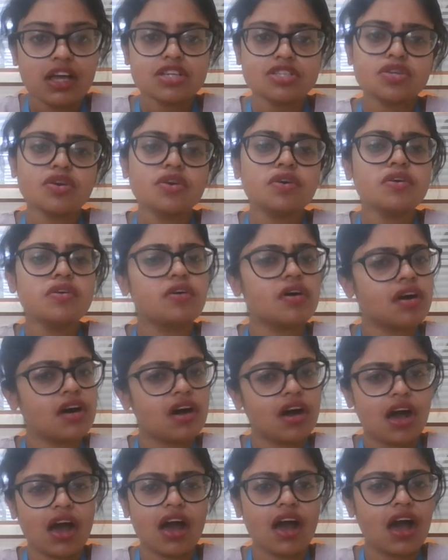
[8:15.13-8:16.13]
So,
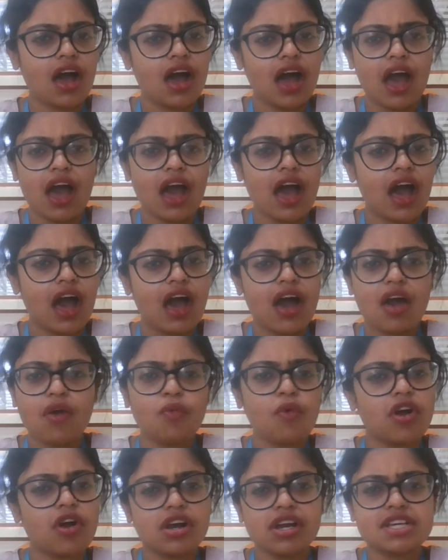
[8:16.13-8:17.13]

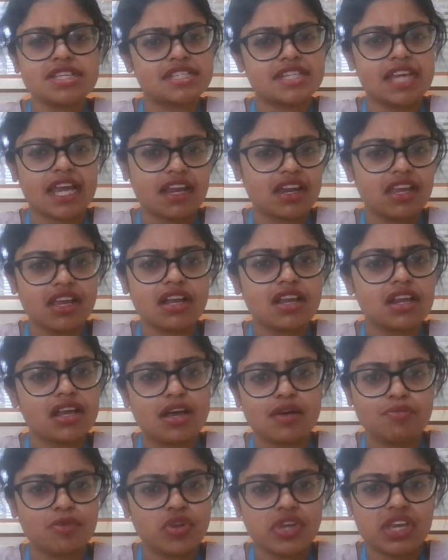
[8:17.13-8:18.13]
what does technical
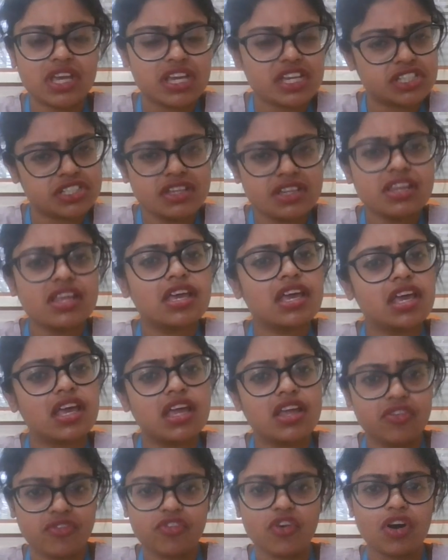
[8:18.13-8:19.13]
communication
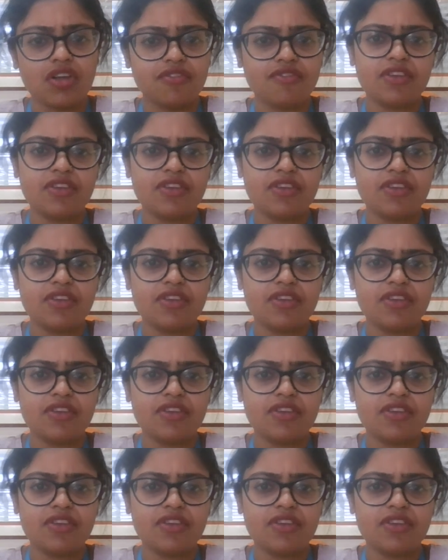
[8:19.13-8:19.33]
involve?